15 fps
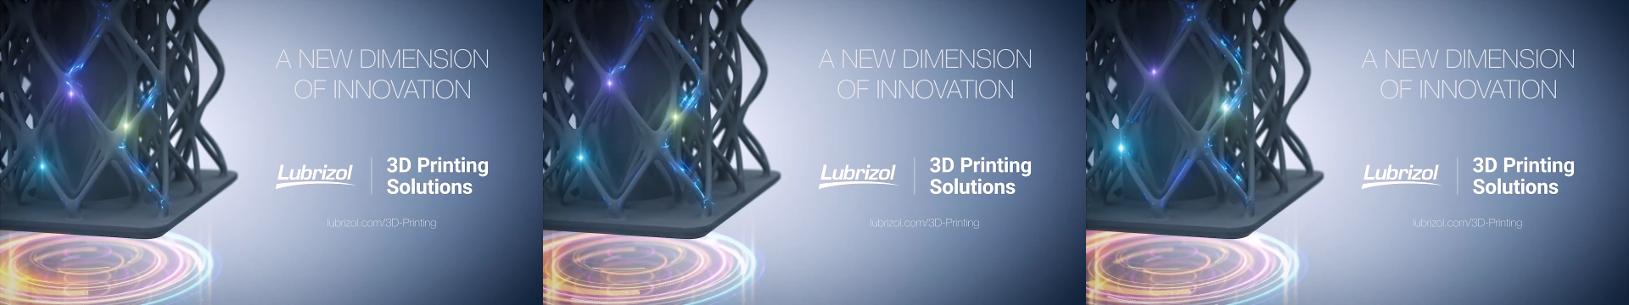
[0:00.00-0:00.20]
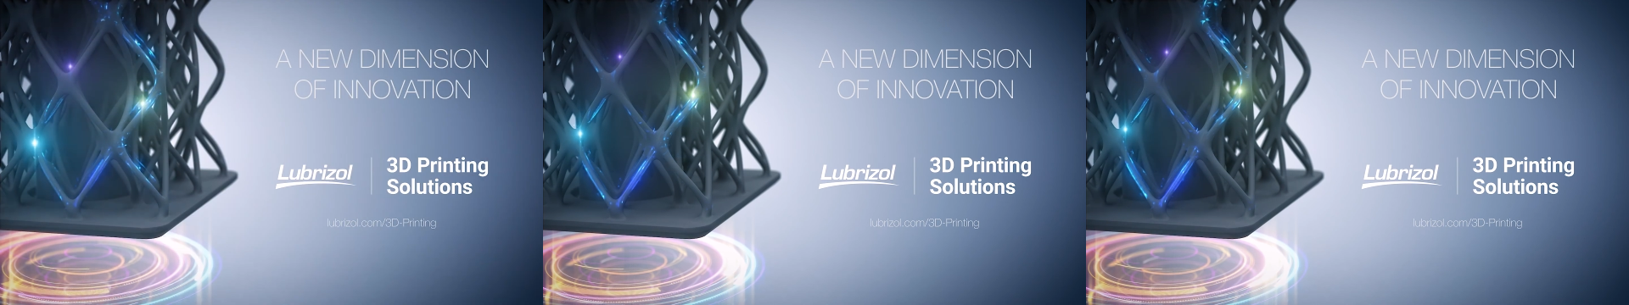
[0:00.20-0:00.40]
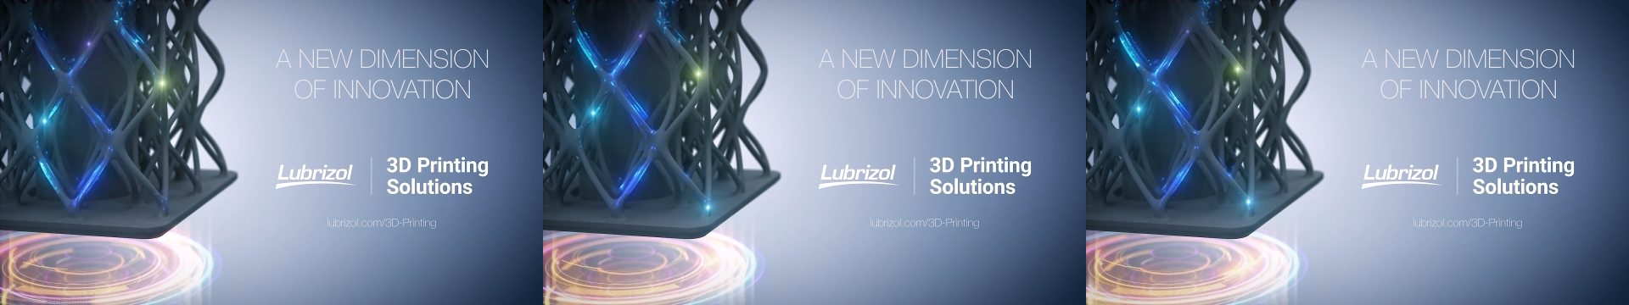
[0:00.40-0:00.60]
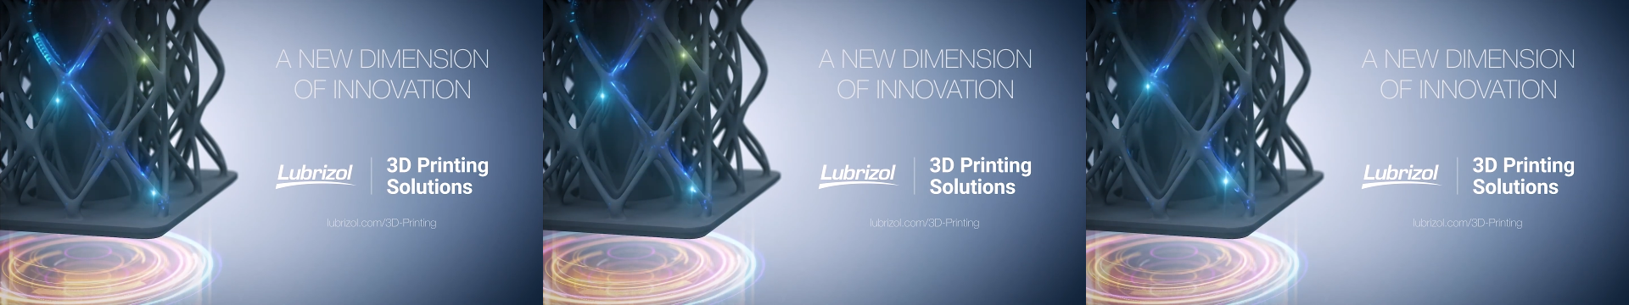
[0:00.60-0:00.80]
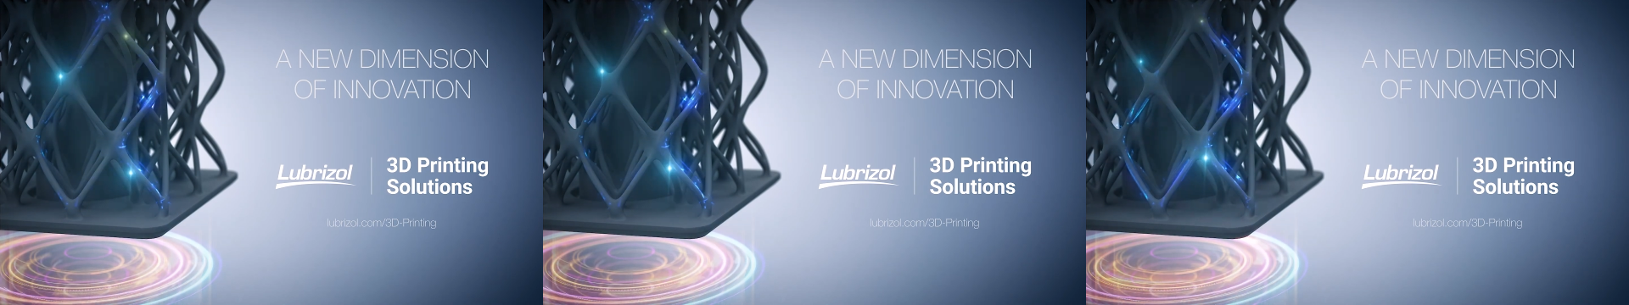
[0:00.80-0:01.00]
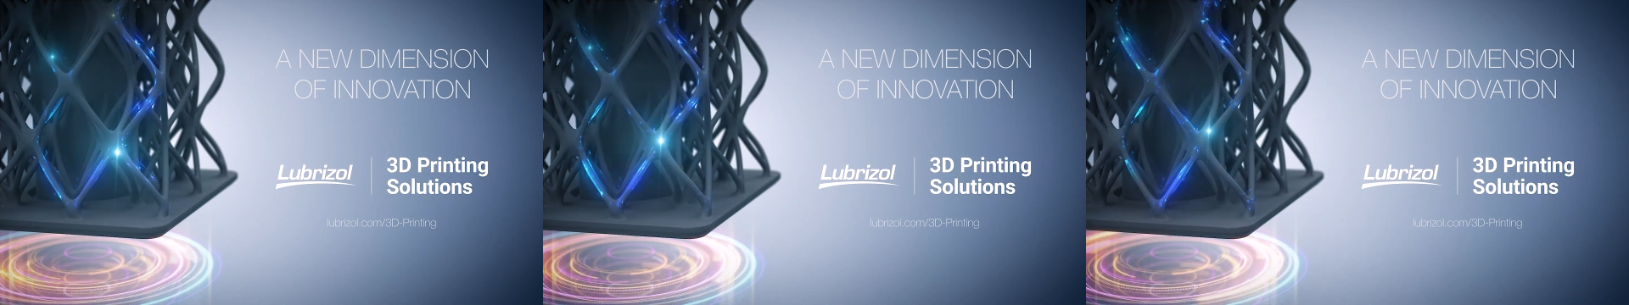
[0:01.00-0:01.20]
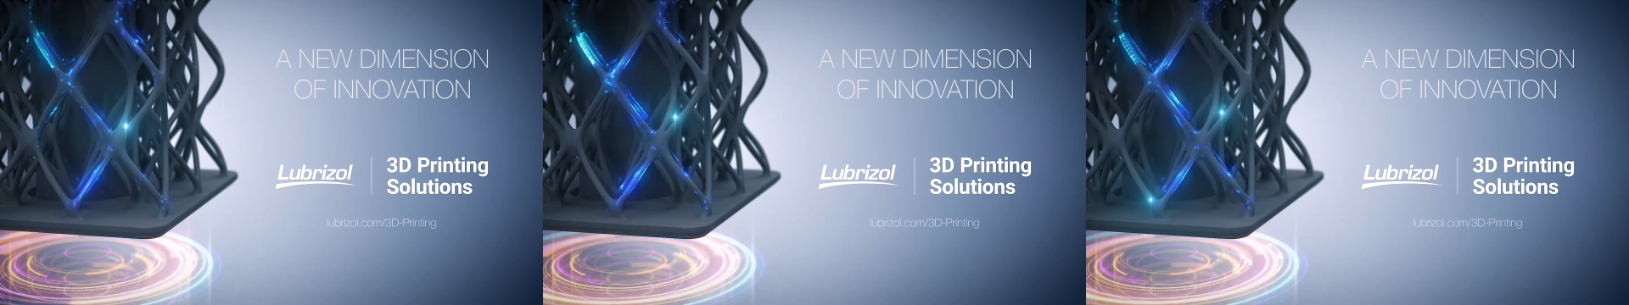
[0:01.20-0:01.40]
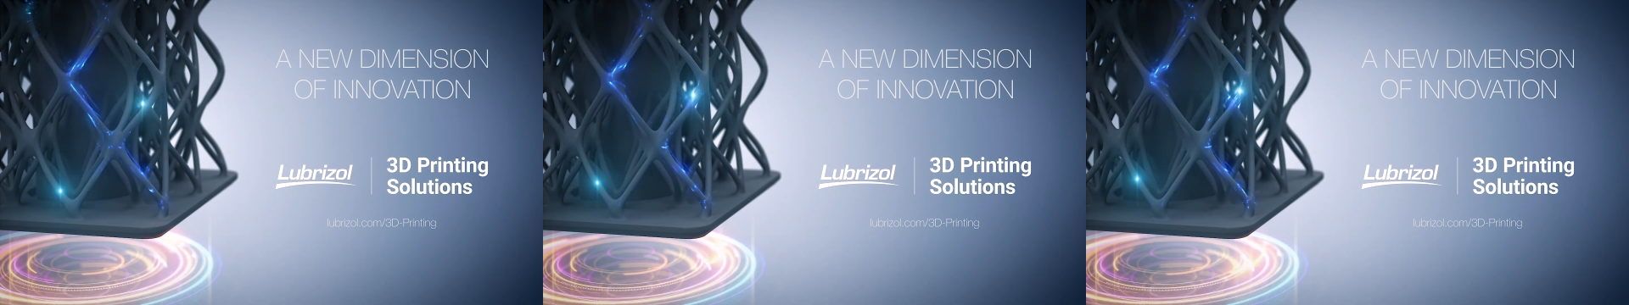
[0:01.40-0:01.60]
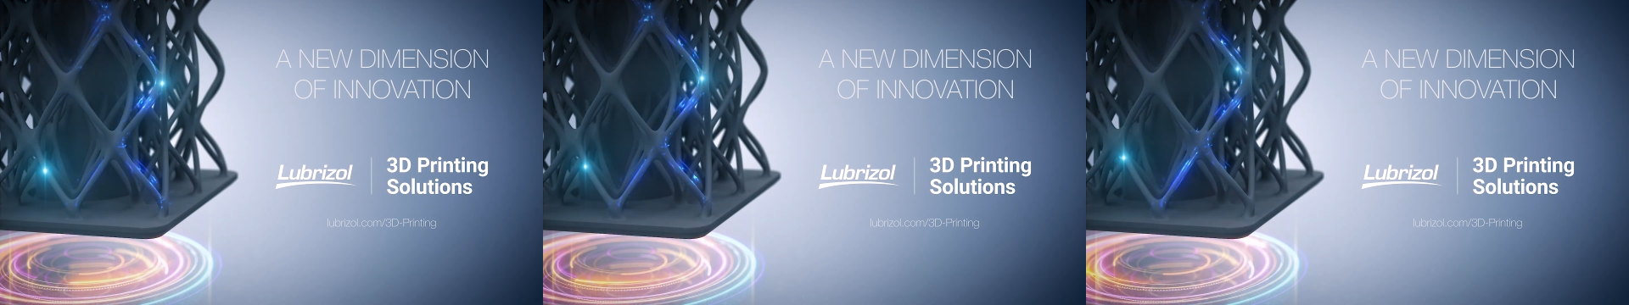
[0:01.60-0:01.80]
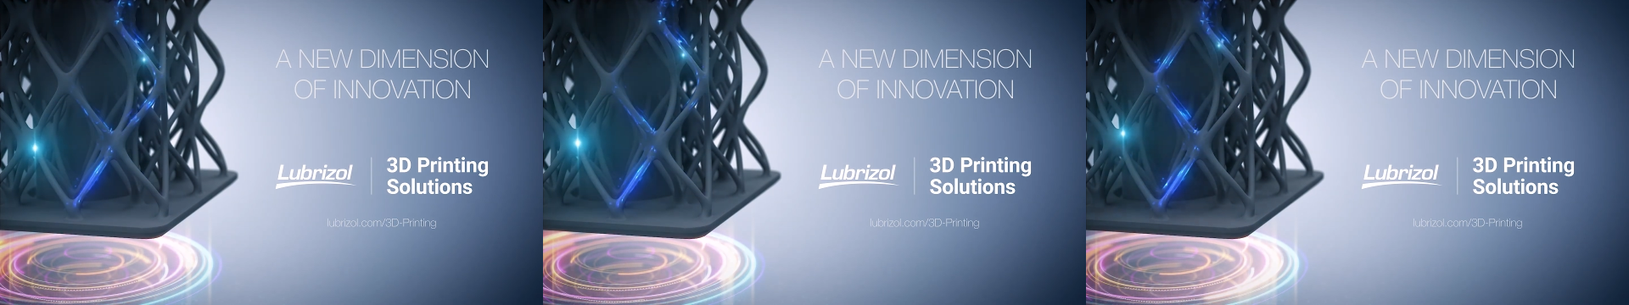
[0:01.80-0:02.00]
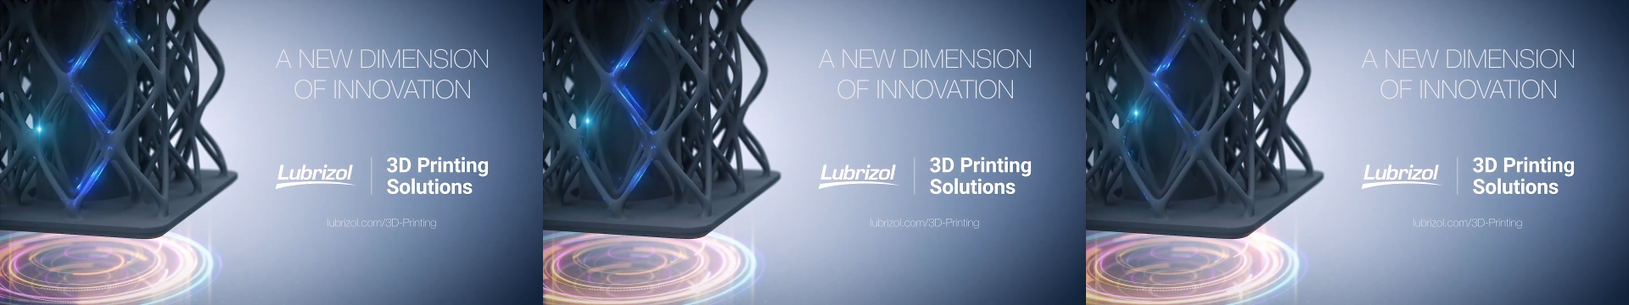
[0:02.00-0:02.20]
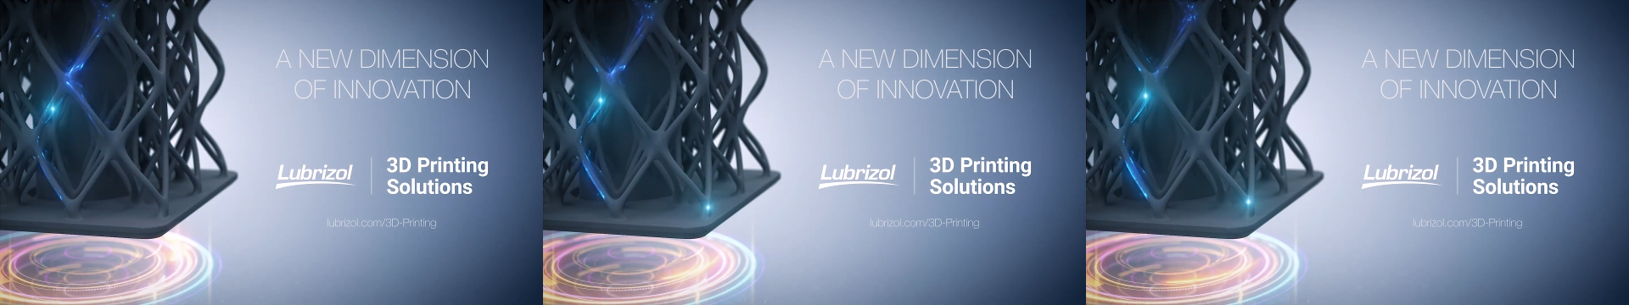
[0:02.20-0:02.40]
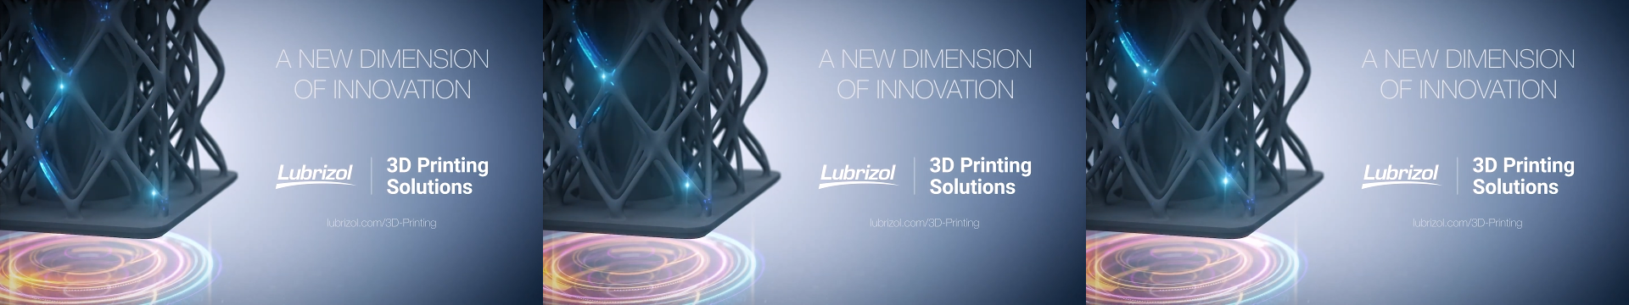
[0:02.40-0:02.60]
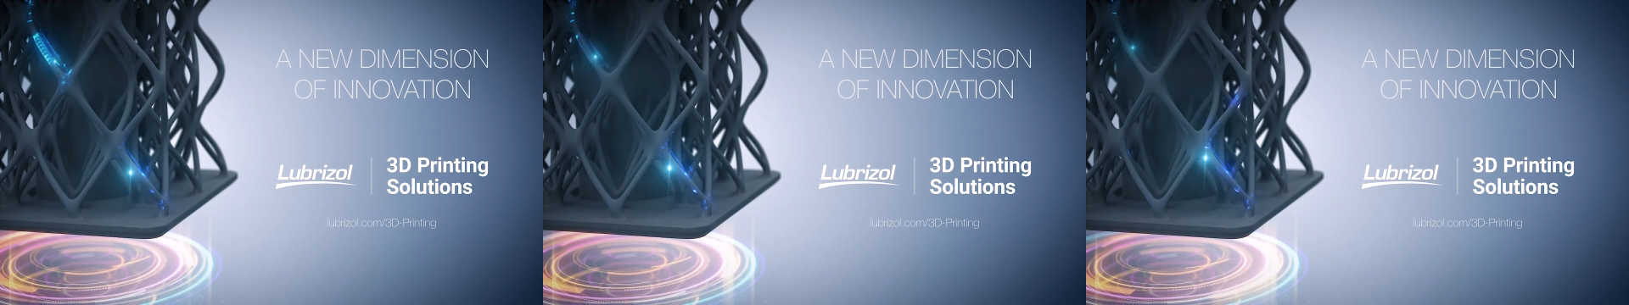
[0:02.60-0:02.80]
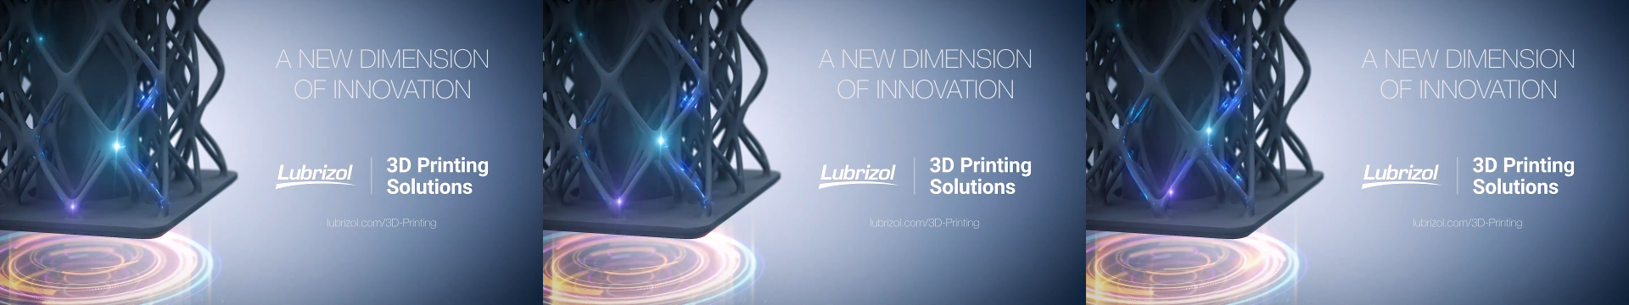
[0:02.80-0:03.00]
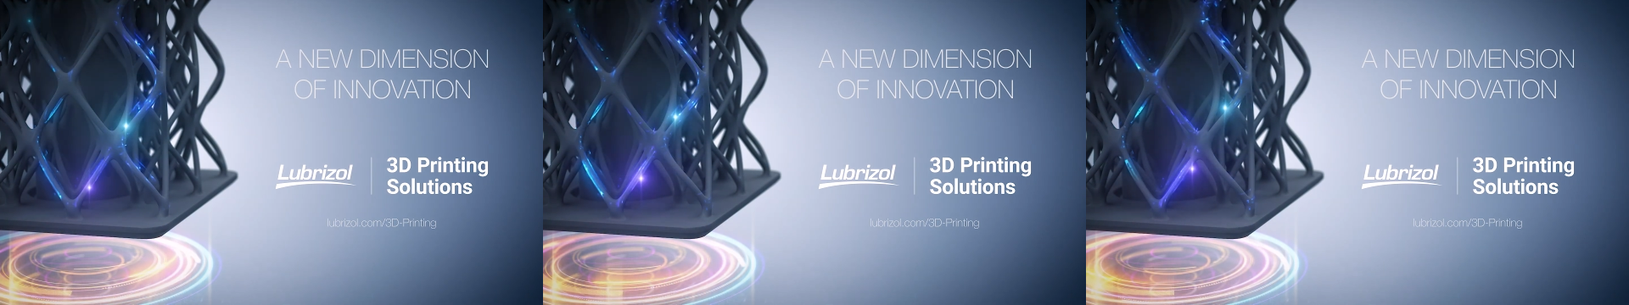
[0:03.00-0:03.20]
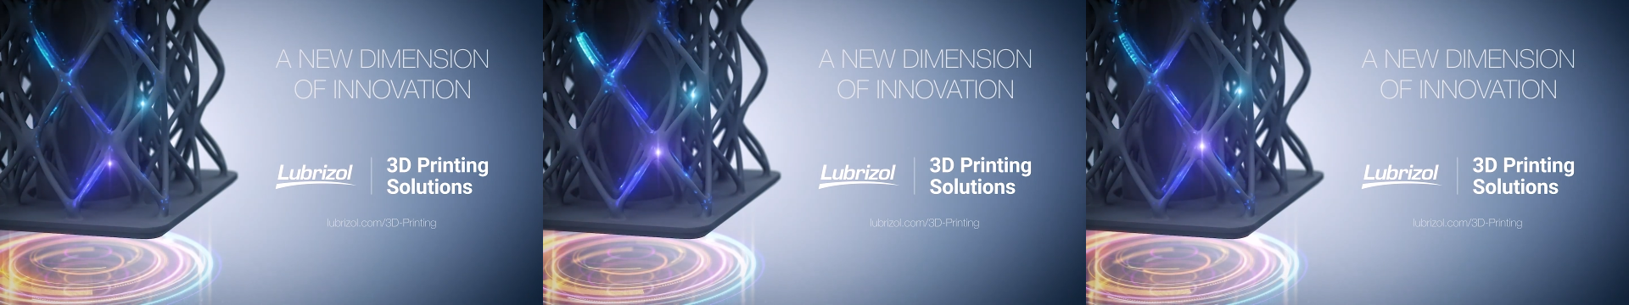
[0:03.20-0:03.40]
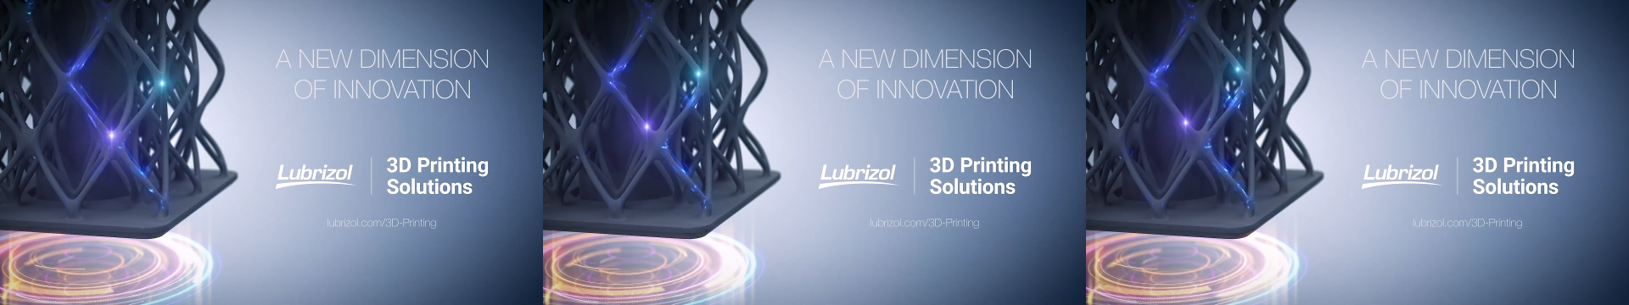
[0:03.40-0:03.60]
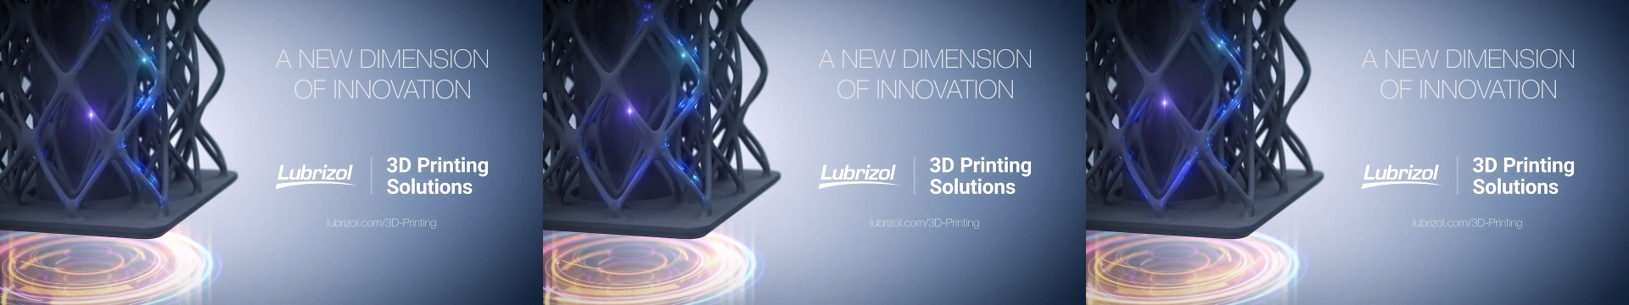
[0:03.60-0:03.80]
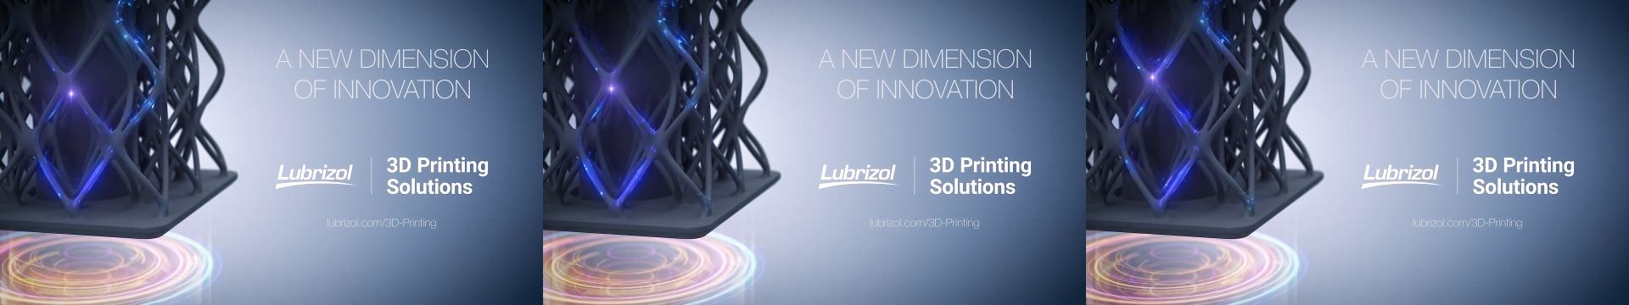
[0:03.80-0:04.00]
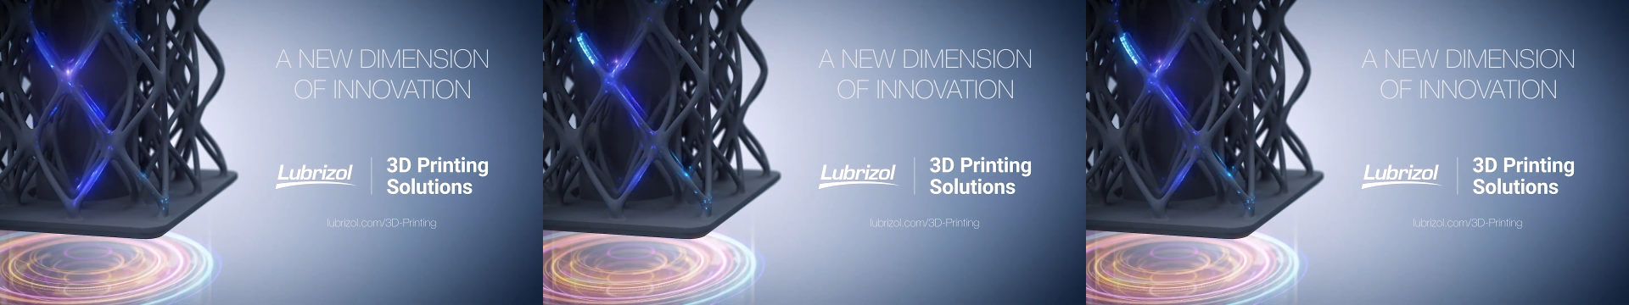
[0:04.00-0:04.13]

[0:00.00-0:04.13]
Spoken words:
[unreadable: no face in view]